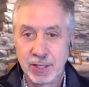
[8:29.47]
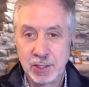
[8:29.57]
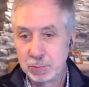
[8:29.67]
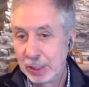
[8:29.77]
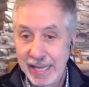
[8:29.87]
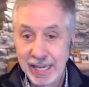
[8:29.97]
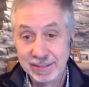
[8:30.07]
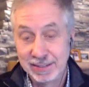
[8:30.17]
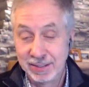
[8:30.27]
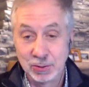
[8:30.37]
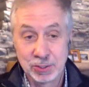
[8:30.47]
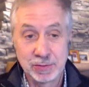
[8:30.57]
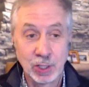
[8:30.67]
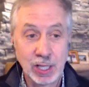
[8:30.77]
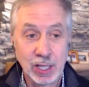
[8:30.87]
on this planet in the course
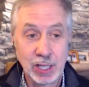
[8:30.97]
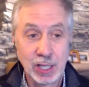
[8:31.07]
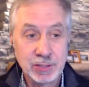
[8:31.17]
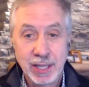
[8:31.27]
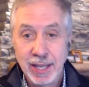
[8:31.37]
of our lives,